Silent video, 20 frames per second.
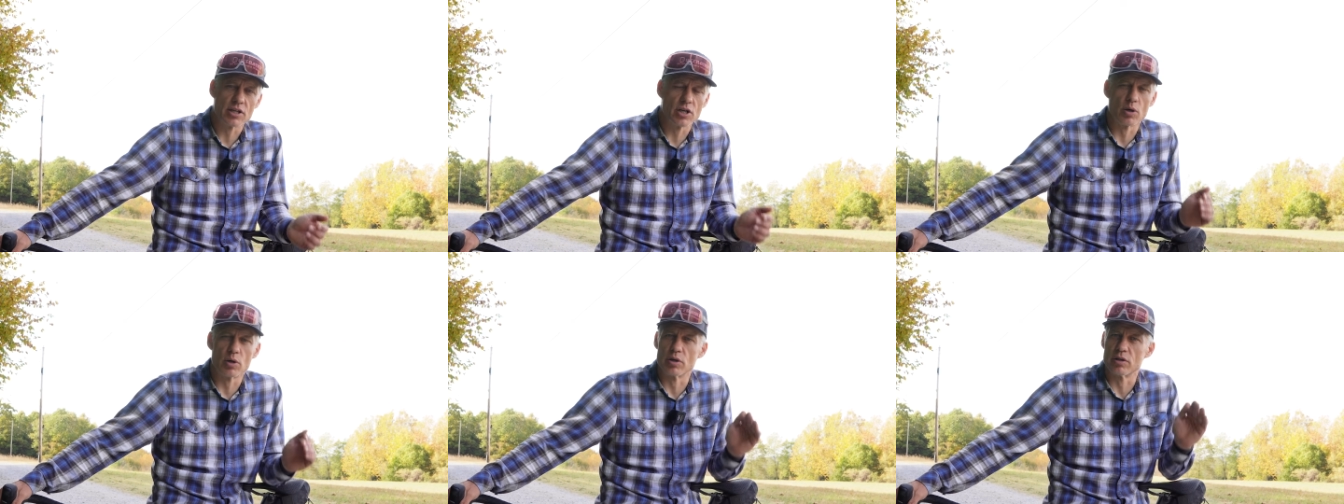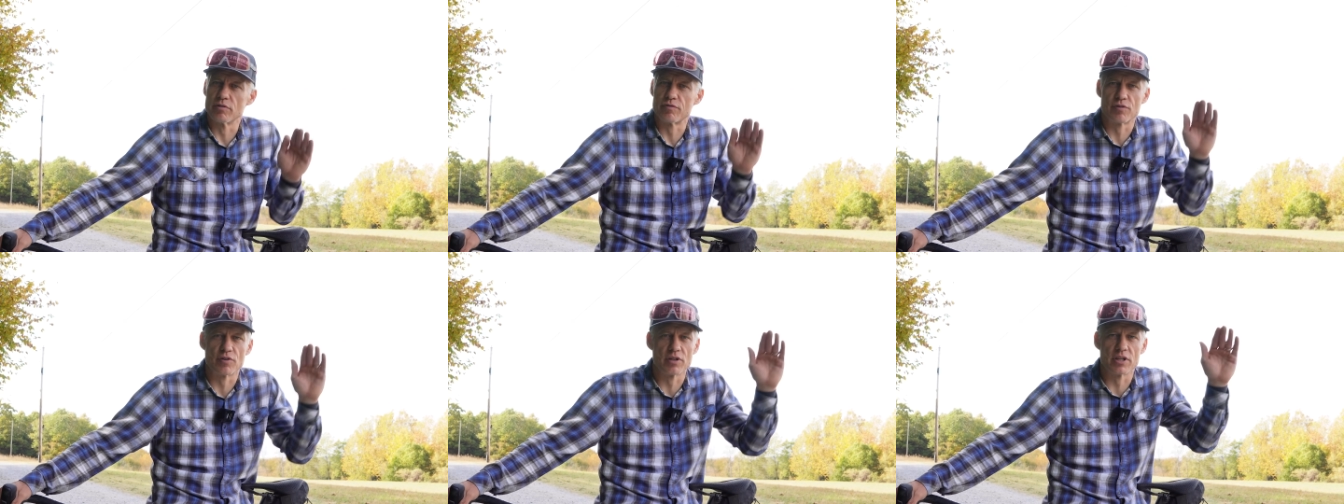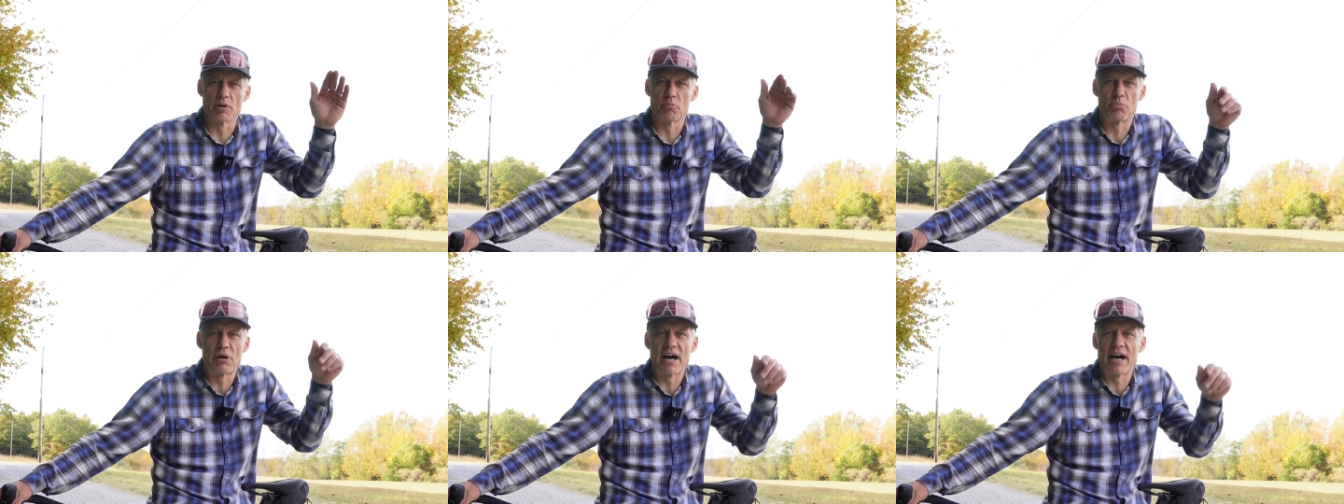going for
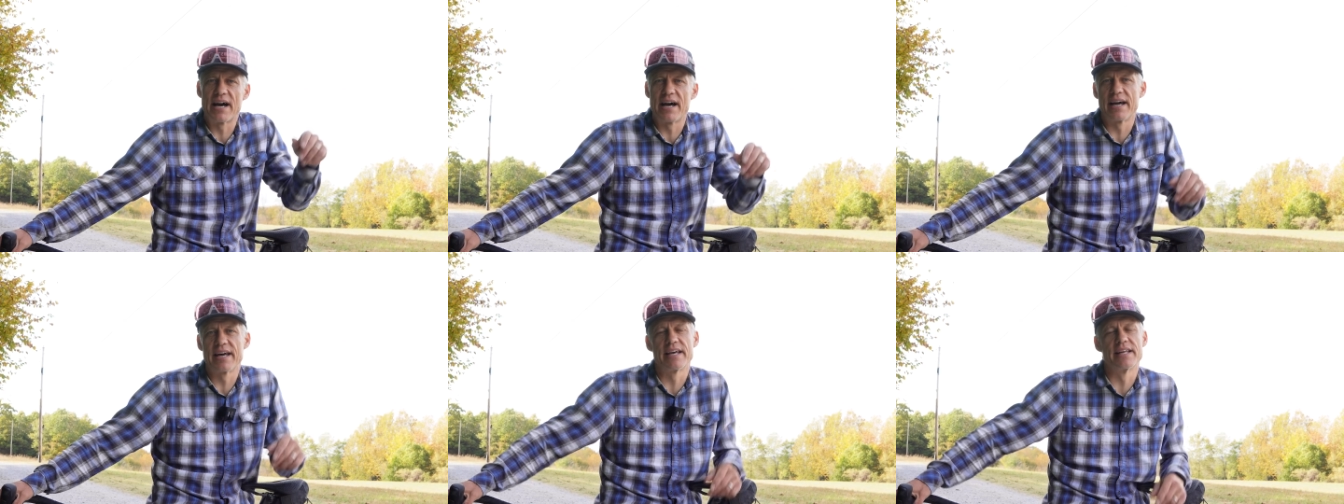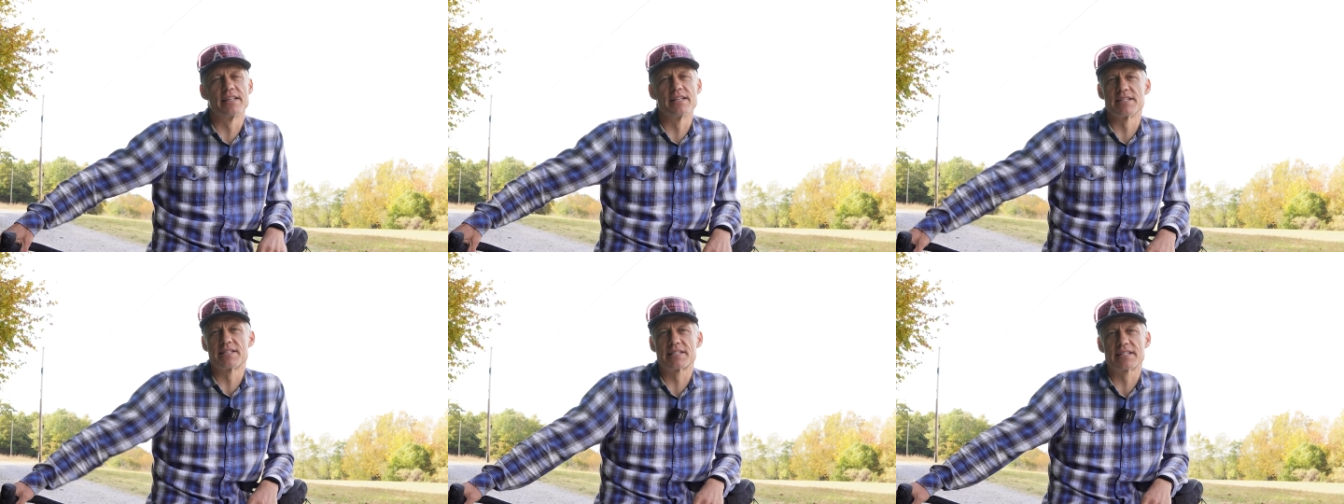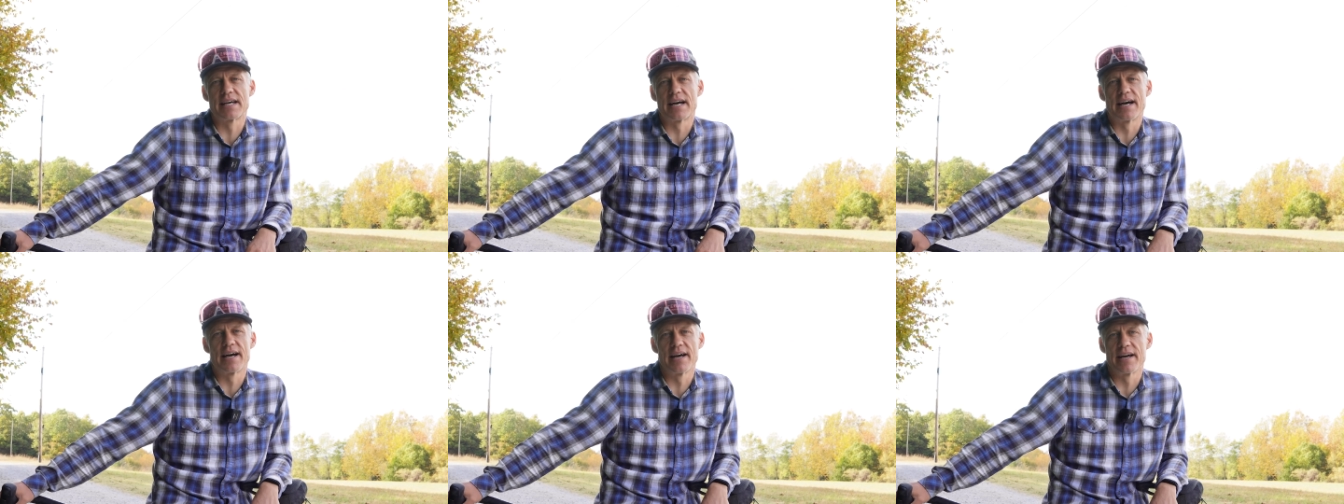the pie in the
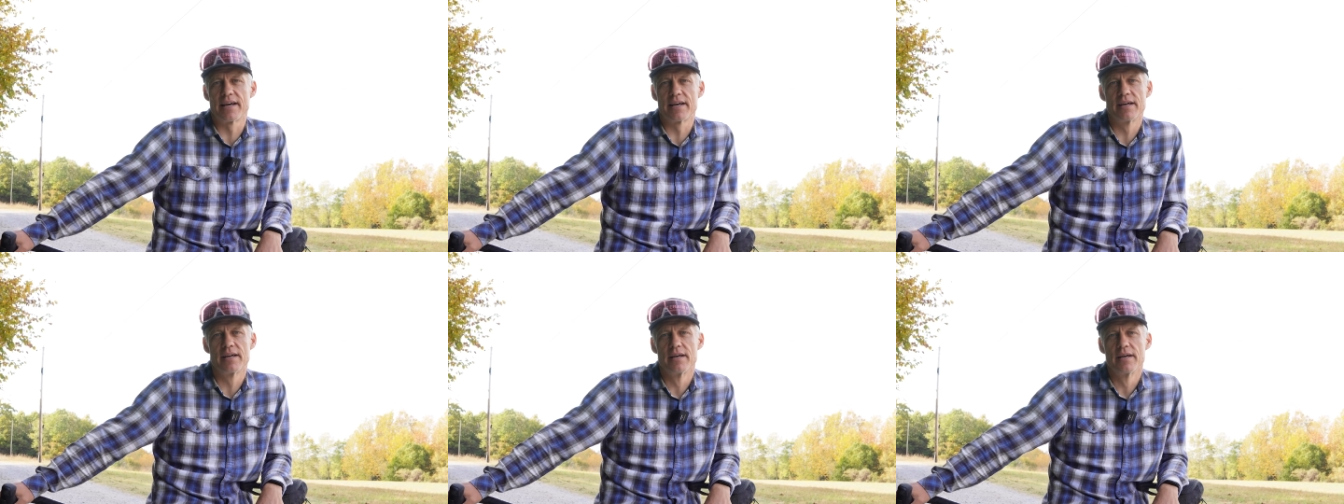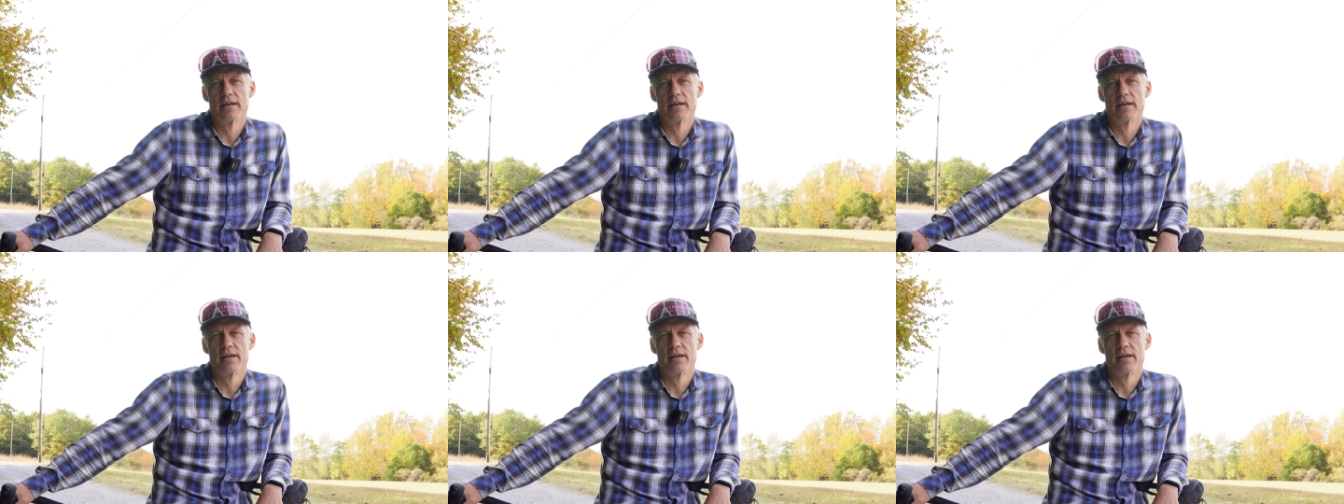sky,